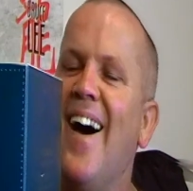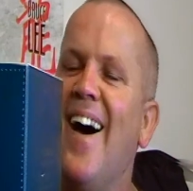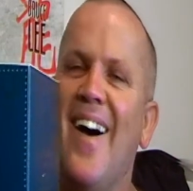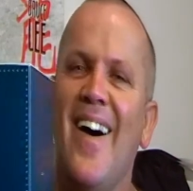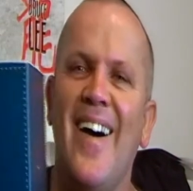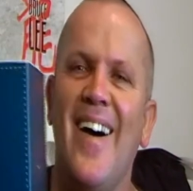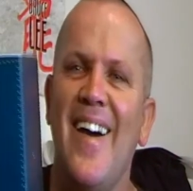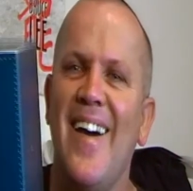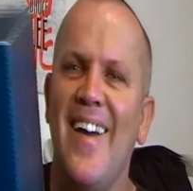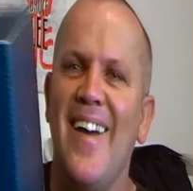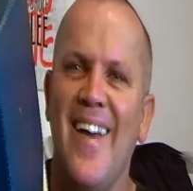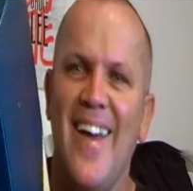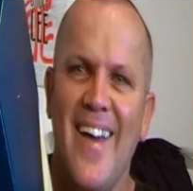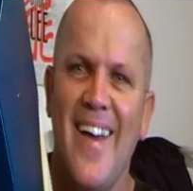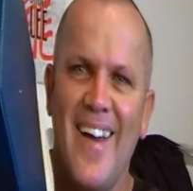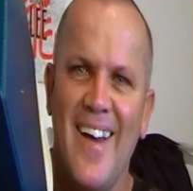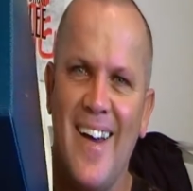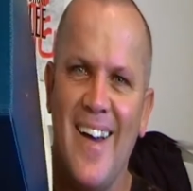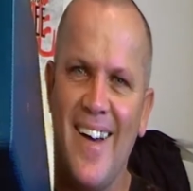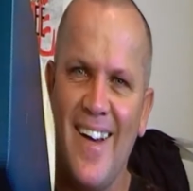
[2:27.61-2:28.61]
Oh,
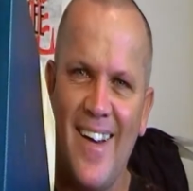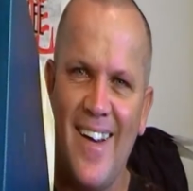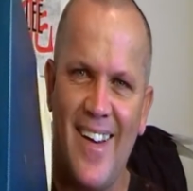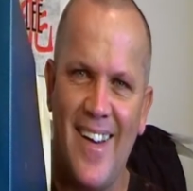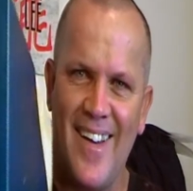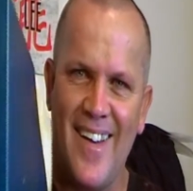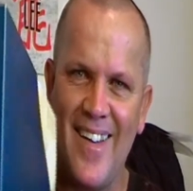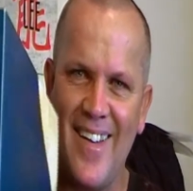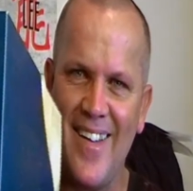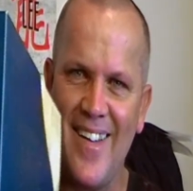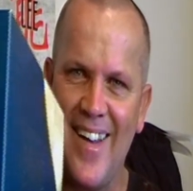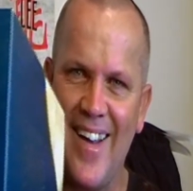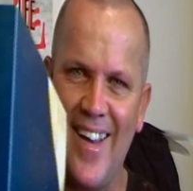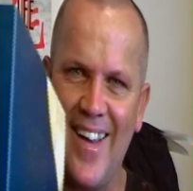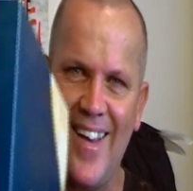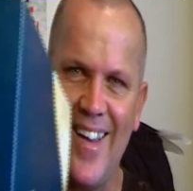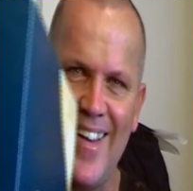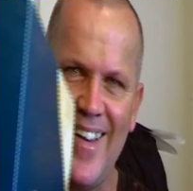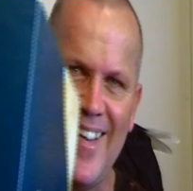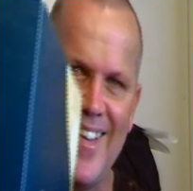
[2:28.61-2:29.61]

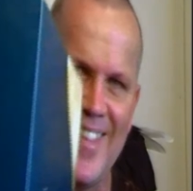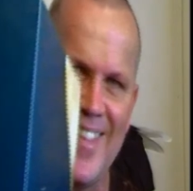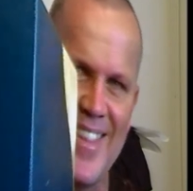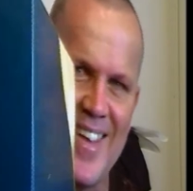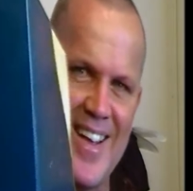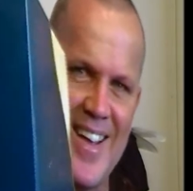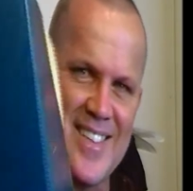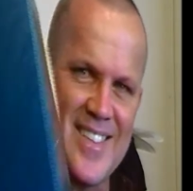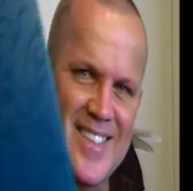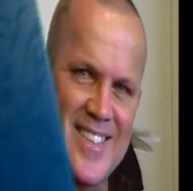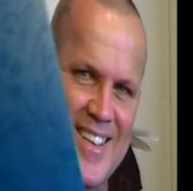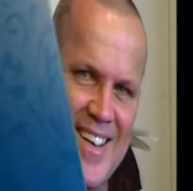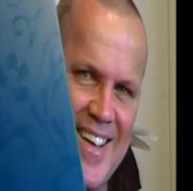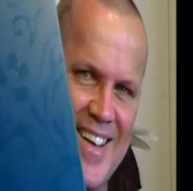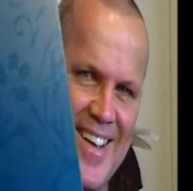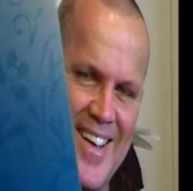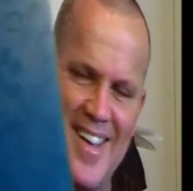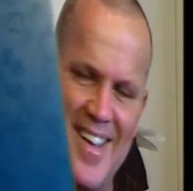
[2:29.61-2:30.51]
yeah that's,